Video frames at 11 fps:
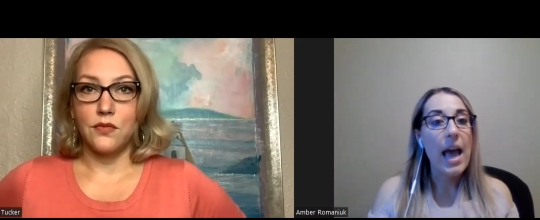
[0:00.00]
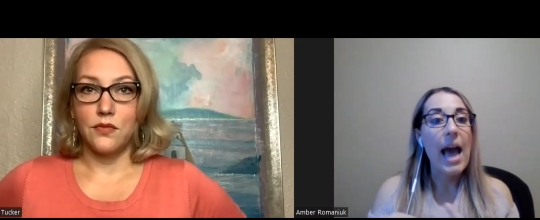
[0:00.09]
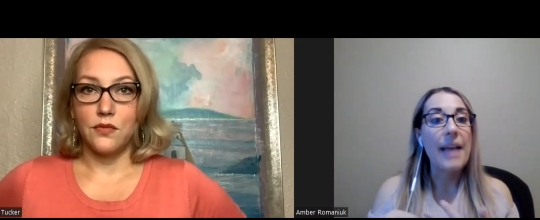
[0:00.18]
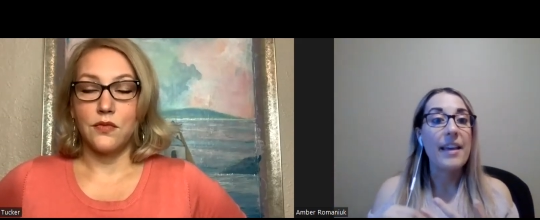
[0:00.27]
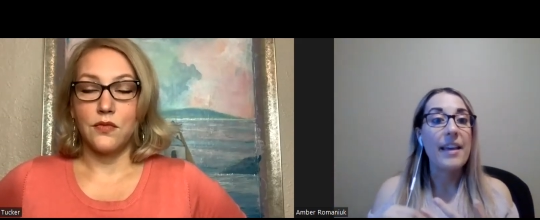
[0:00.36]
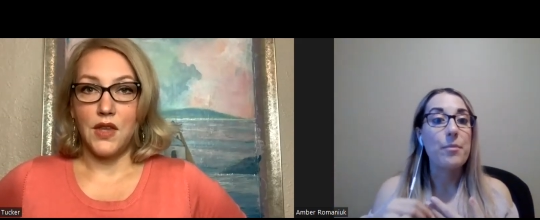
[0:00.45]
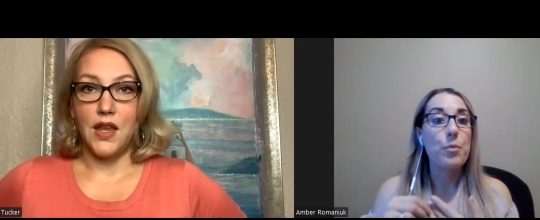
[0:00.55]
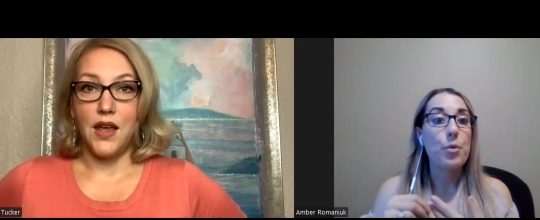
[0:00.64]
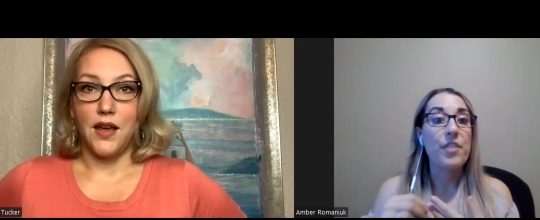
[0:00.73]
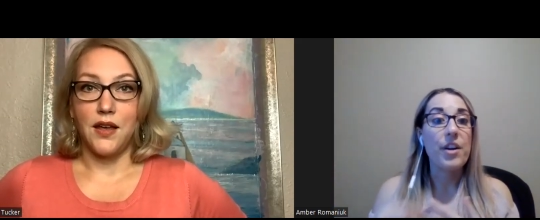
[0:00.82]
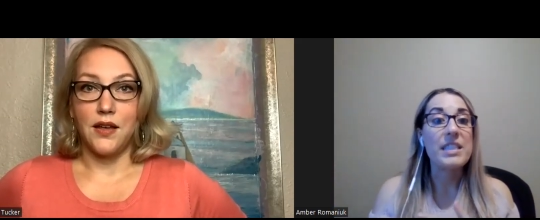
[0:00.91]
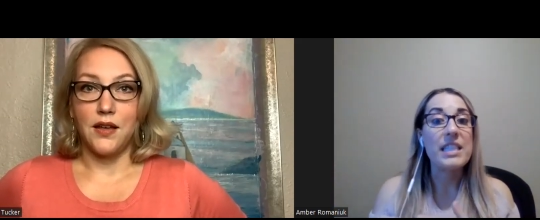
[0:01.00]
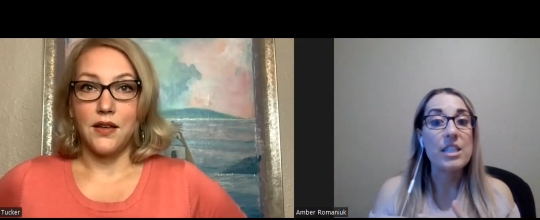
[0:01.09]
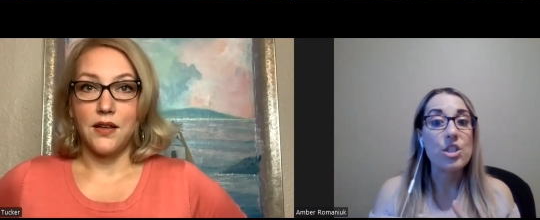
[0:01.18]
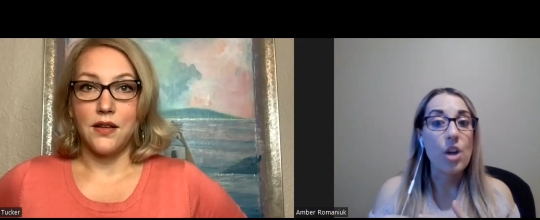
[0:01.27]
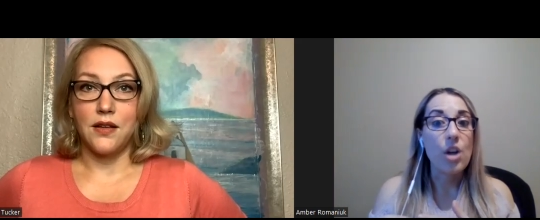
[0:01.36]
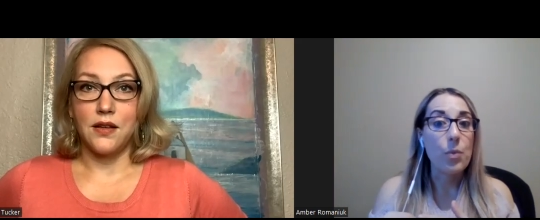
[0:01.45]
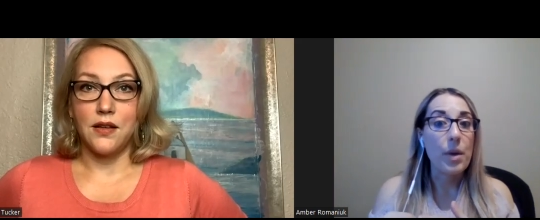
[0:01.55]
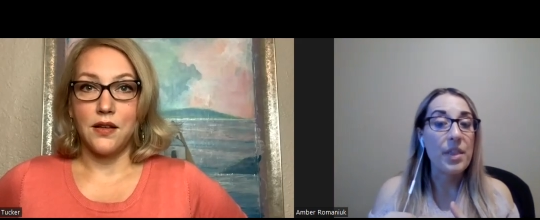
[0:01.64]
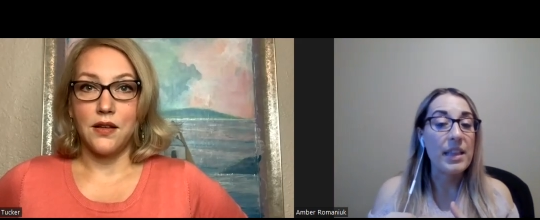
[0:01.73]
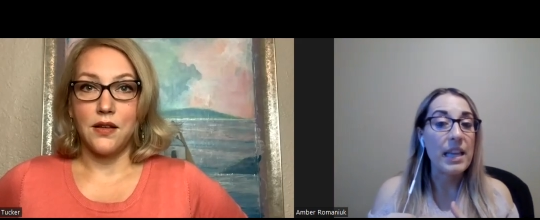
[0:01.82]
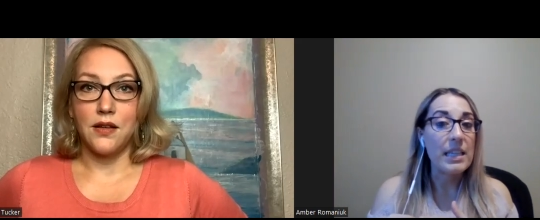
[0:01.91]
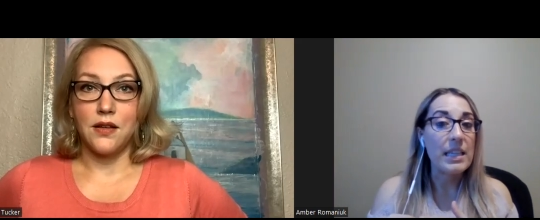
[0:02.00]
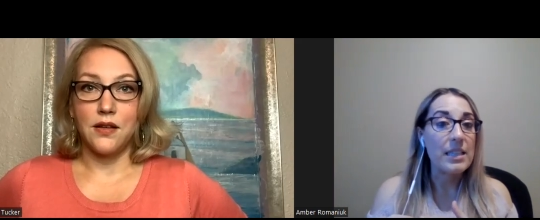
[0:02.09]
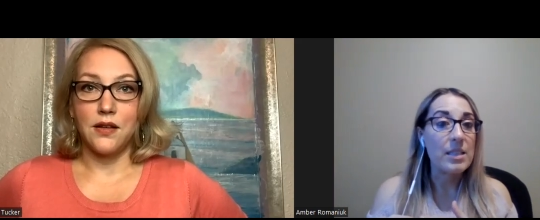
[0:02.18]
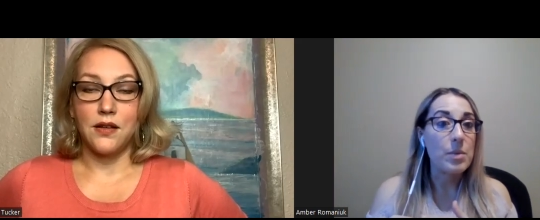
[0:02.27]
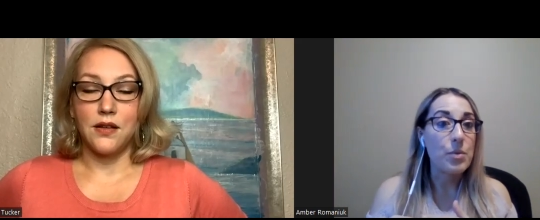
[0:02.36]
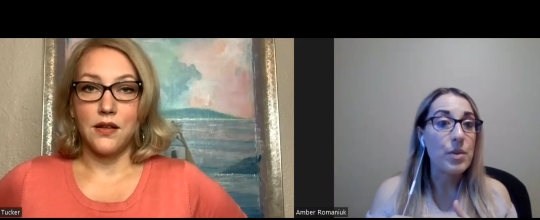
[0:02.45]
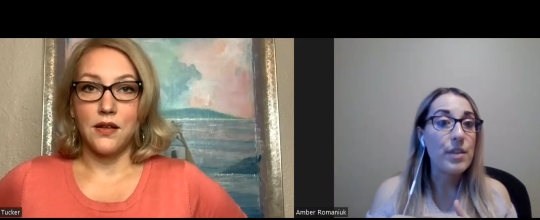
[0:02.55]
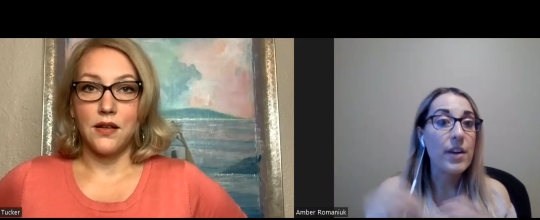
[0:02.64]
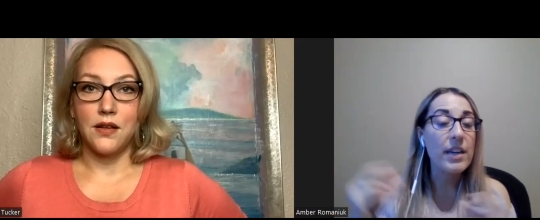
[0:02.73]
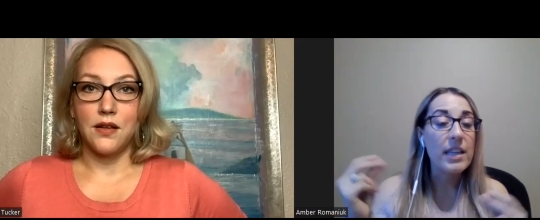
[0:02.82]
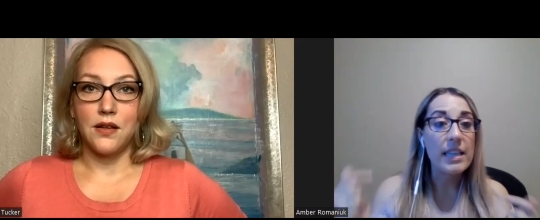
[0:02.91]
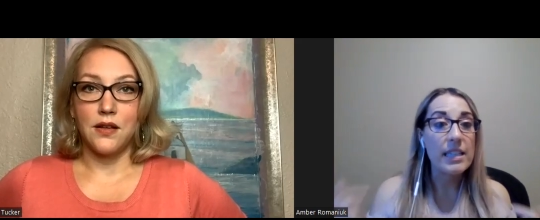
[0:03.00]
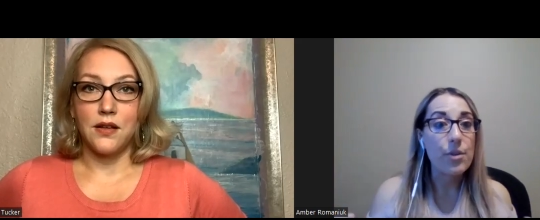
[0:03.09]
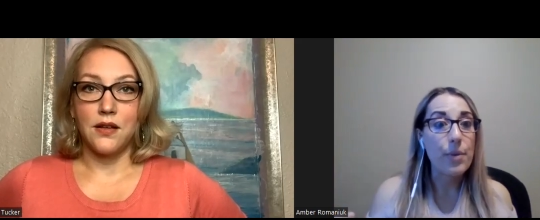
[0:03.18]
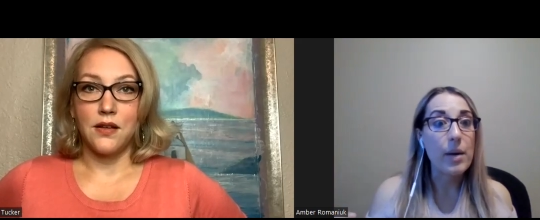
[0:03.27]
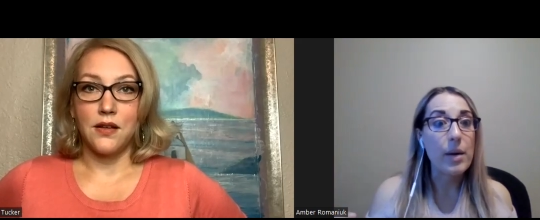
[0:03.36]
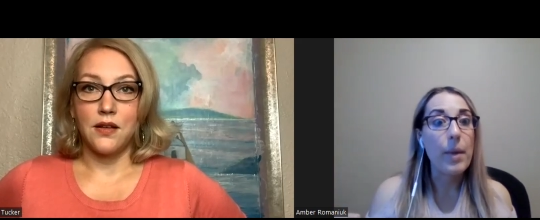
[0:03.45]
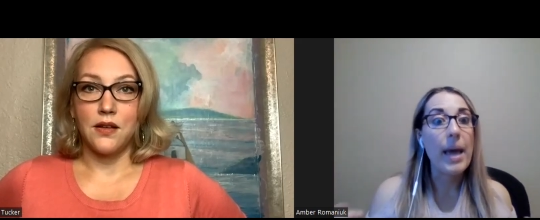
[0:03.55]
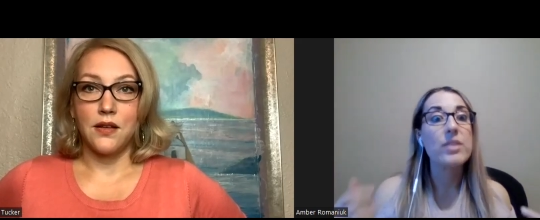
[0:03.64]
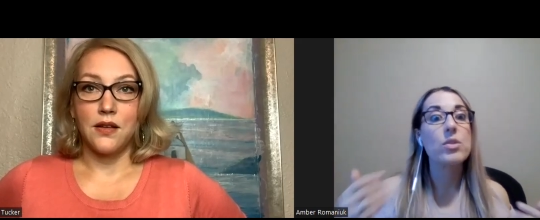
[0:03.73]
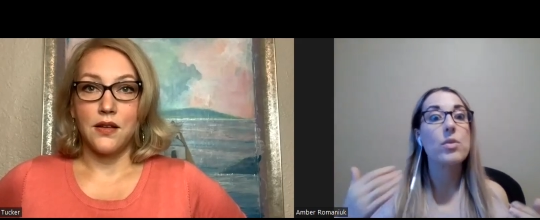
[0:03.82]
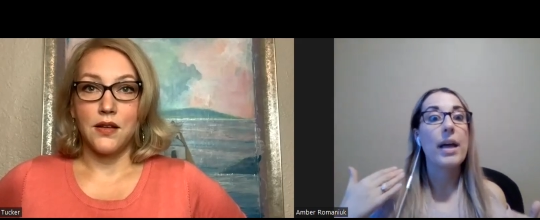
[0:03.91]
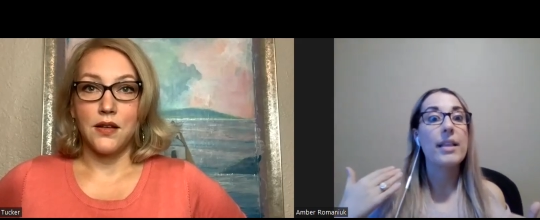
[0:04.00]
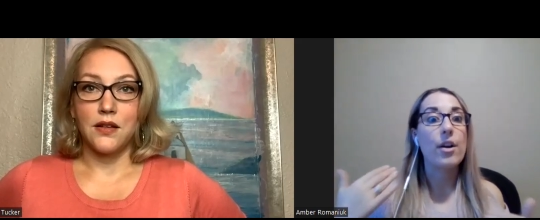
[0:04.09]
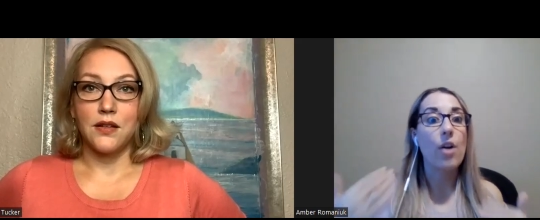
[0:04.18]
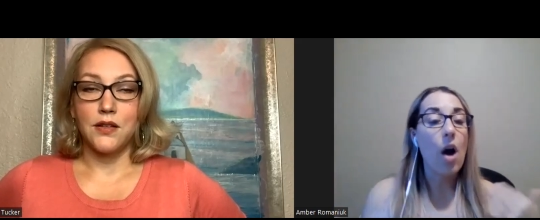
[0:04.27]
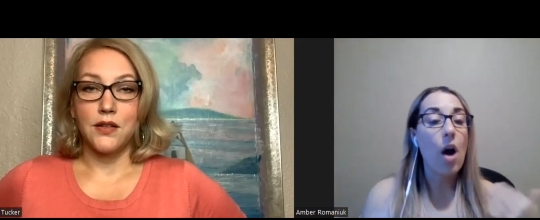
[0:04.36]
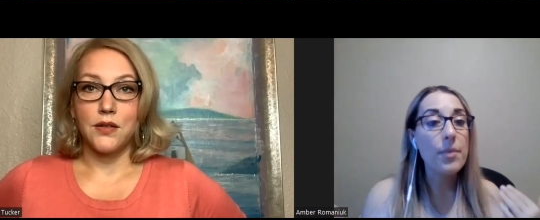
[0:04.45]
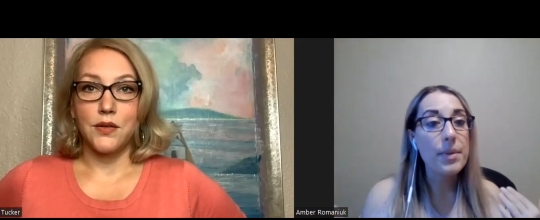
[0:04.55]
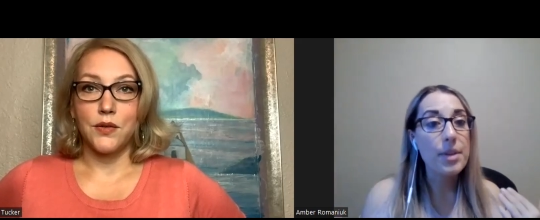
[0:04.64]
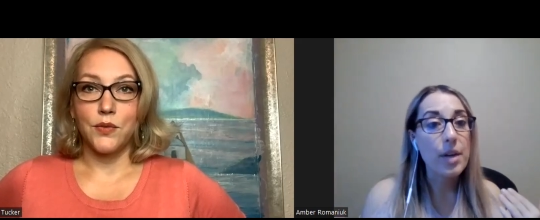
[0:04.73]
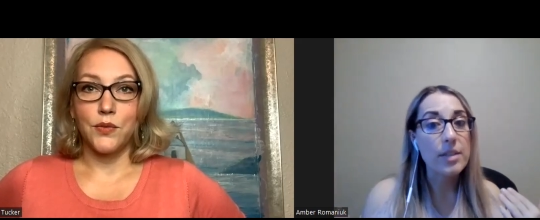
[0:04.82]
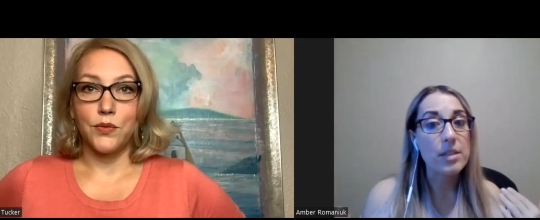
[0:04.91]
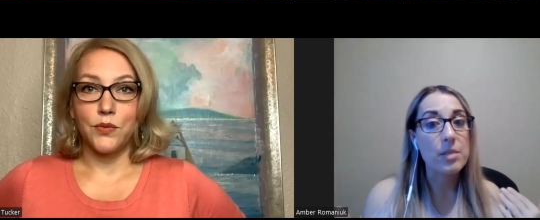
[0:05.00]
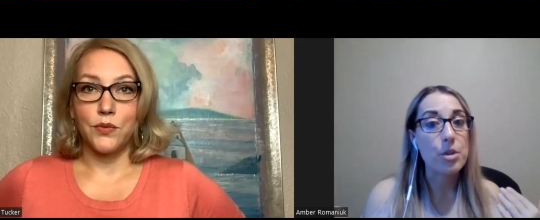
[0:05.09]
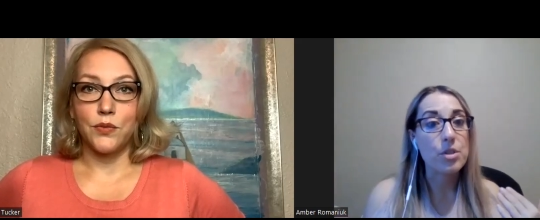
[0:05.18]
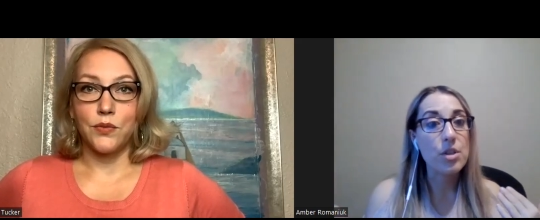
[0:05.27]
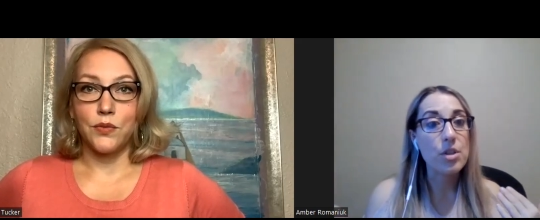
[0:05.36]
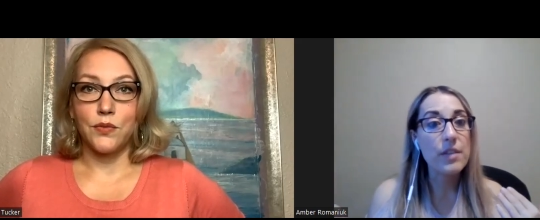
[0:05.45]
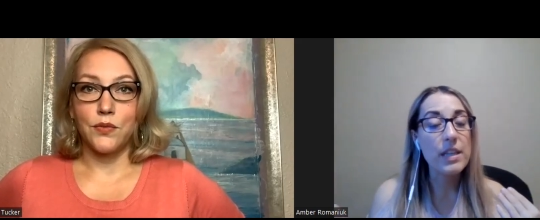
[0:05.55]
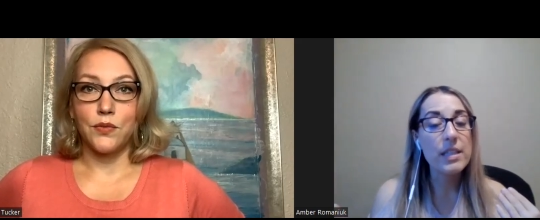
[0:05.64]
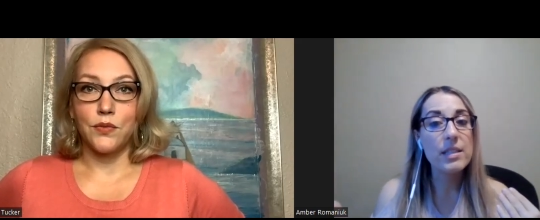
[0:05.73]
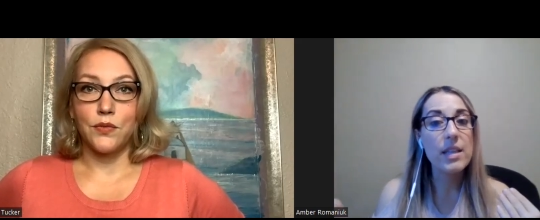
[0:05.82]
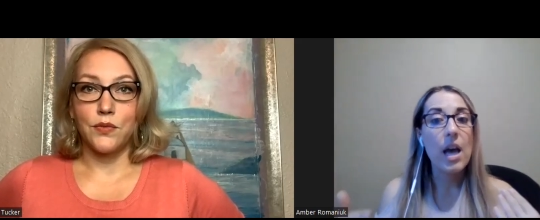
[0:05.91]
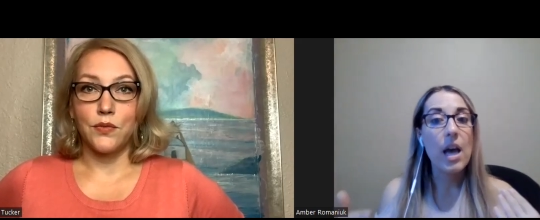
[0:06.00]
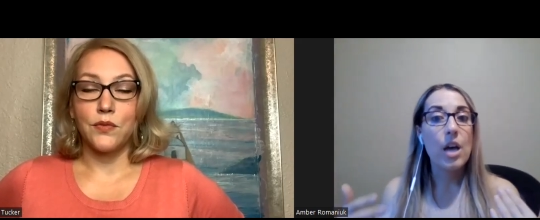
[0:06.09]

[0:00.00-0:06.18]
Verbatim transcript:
Speaker 1: And they yeah. were very diligent on one thing that needed to be refunded, and they did it right away. So like they're on with their customer service.